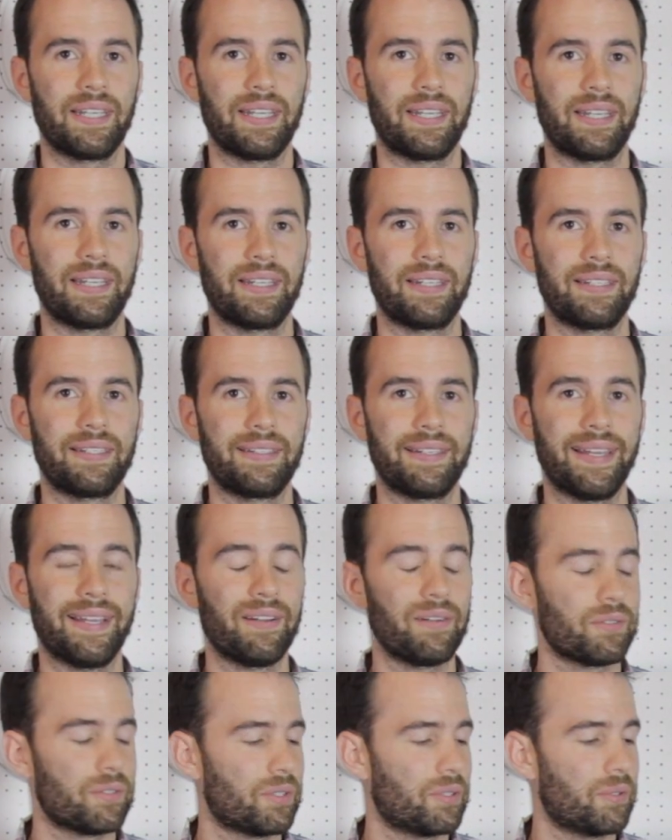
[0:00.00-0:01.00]
And
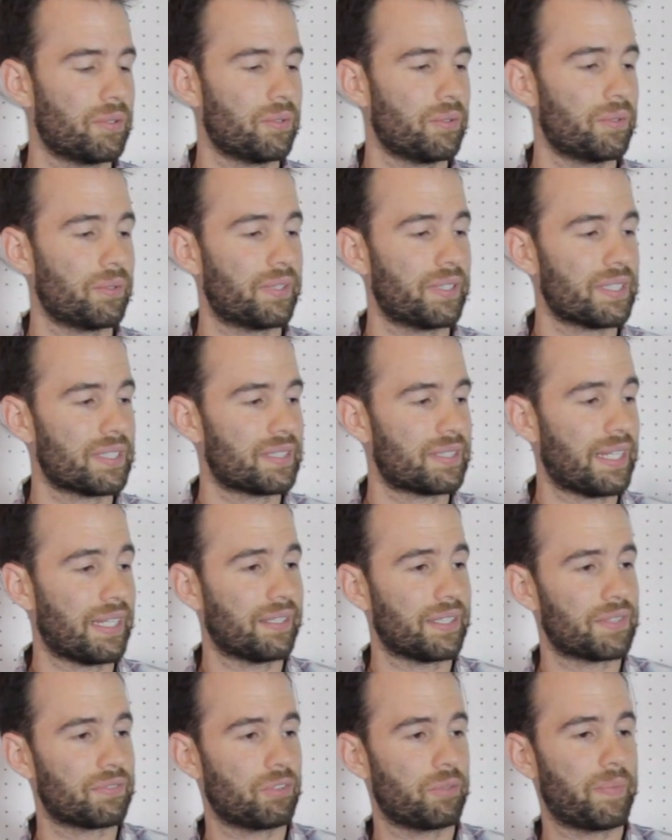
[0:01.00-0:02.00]
now to the
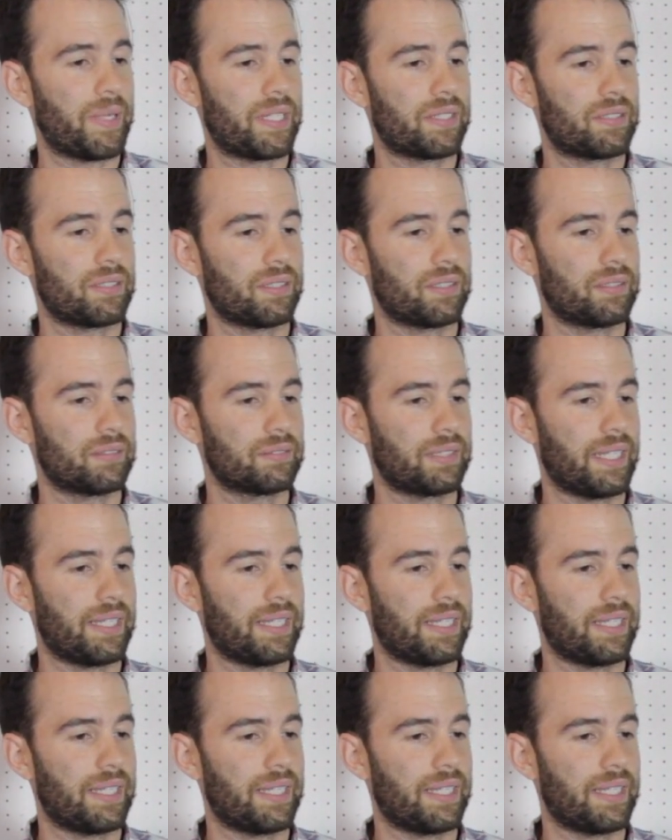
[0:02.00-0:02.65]
stainless fermenter.